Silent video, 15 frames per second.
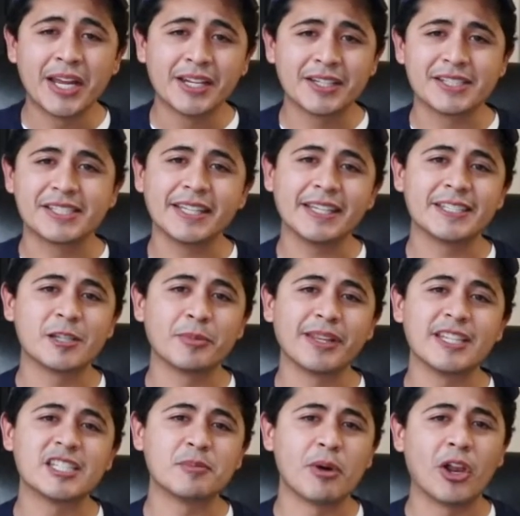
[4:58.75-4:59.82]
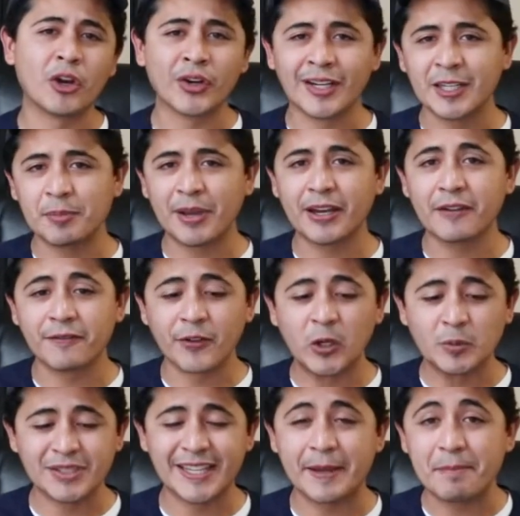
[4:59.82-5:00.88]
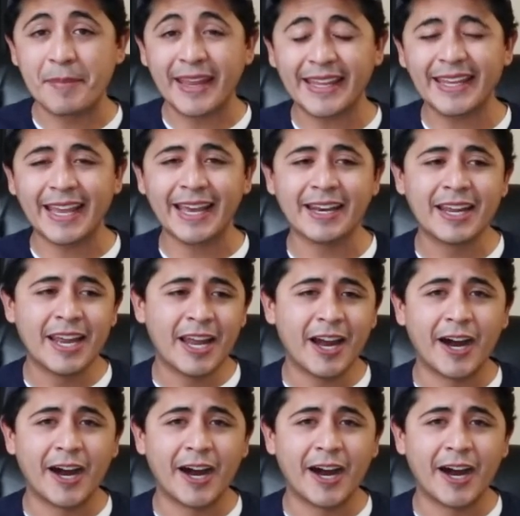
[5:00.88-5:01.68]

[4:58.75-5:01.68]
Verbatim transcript: to see some of these smaller independent films that may get